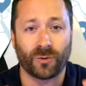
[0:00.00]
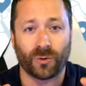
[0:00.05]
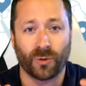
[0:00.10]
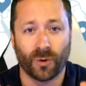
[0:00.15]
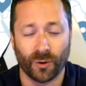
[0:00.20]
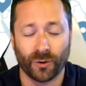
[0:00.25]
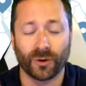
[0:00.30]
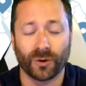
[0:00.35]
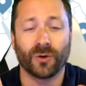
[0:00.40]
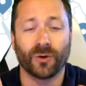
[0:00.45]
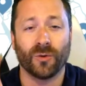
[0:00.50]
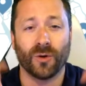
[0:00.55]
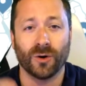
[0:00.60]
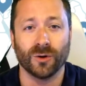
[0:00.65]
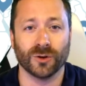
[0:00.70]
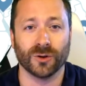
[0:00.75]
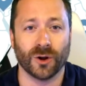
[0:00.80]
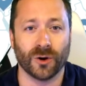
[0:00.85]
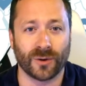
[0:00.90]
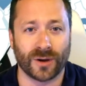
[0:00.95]
quote
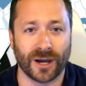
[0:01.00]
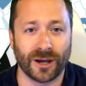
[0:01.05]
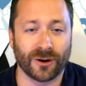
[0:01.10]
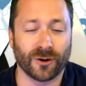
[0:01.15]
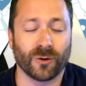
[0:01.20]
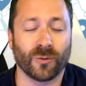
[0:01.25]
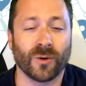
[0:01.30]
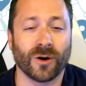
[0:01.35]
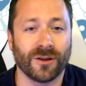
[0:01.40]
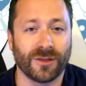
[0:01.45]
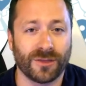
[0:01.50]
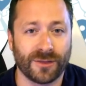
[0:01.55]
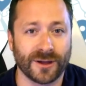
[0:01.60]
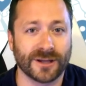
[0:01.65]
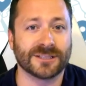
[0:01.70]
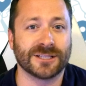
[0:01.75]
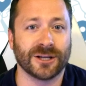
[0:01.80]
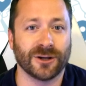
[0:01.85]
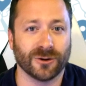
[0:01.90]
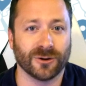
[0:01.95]
unquote located, or where it
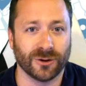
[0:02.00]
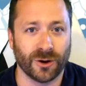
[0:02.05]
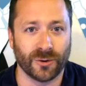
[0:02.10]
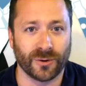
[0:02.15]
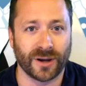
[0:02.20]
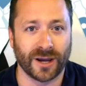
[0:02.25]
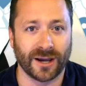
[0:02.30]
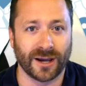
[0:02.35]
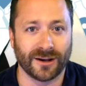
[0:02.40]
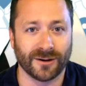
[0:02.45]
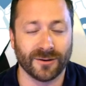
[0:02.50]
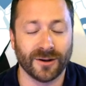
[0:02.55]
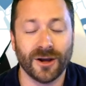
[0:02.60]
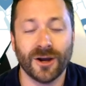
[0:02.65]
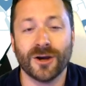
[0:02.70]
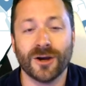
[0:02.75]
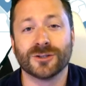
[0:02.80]
thinks that you're located.